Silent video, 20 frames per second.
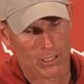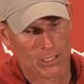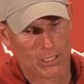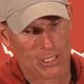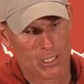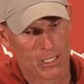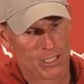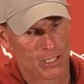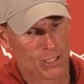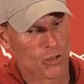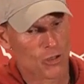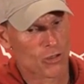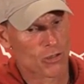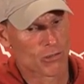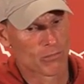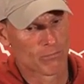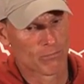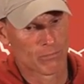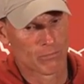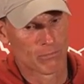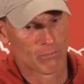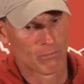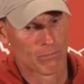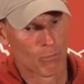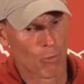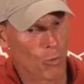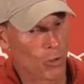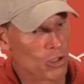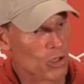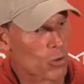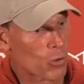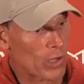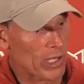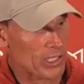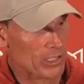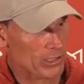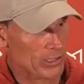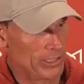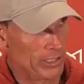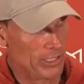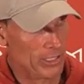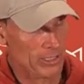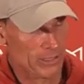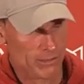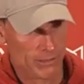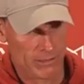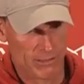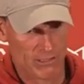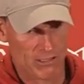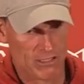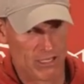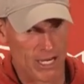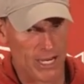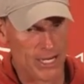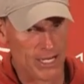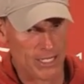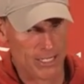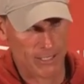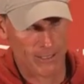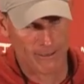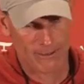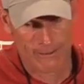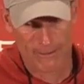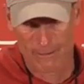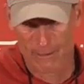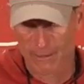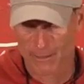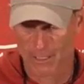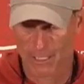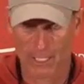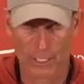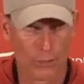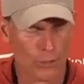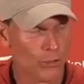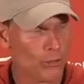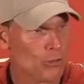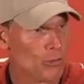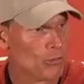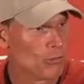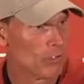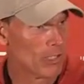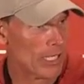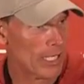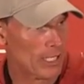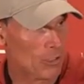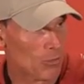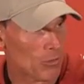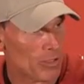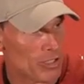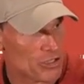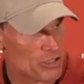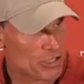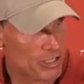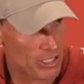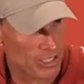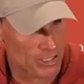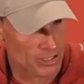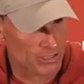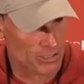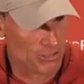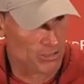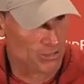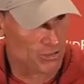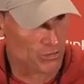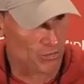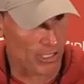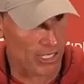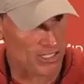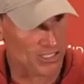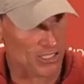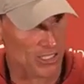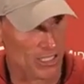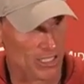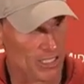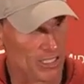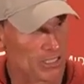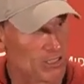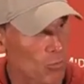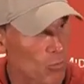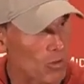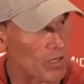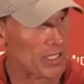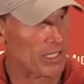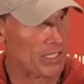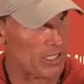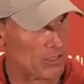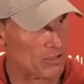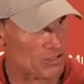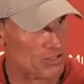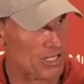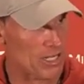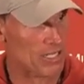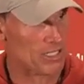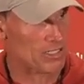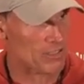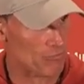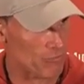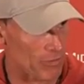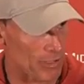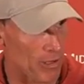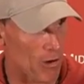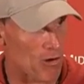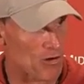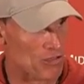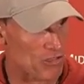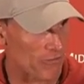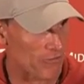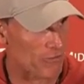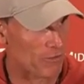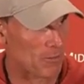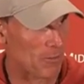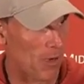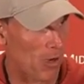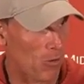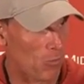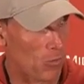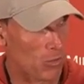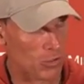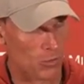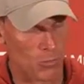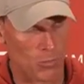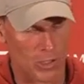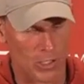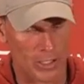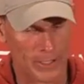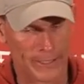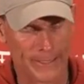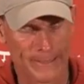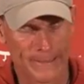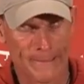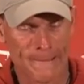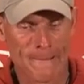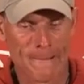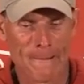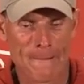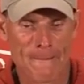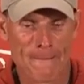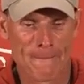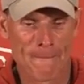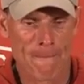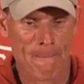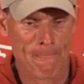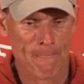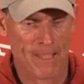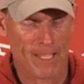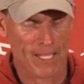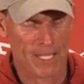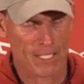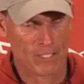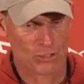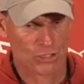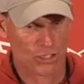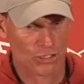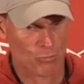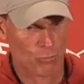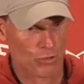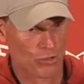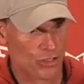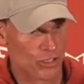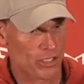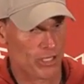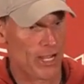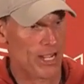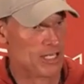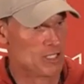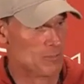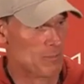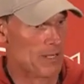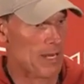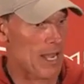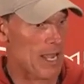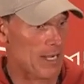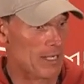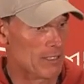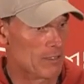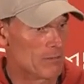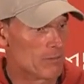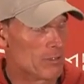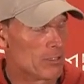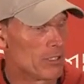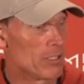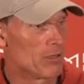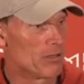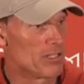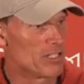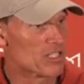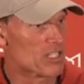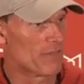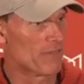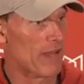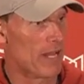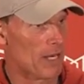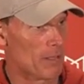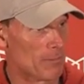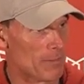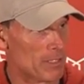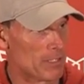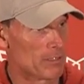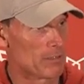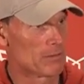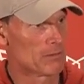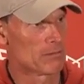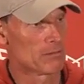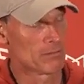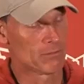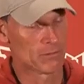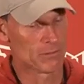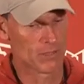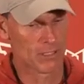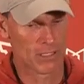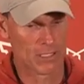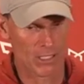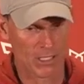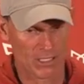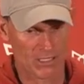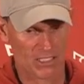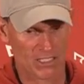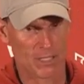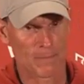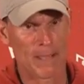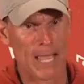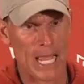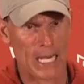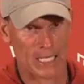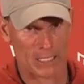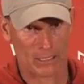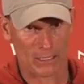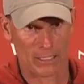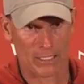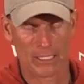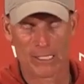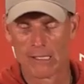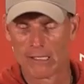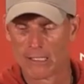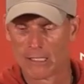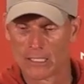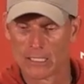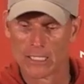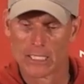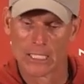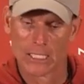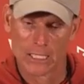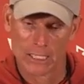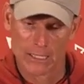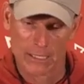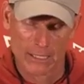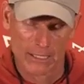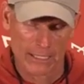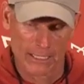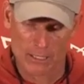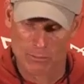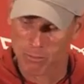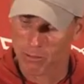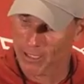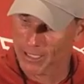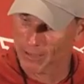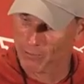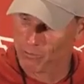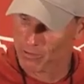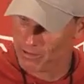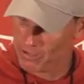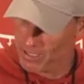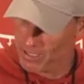can more quickly take a new language and translate it to what he understands in regards to football 101, and which should expedite, you know, his development schematically. He's playing with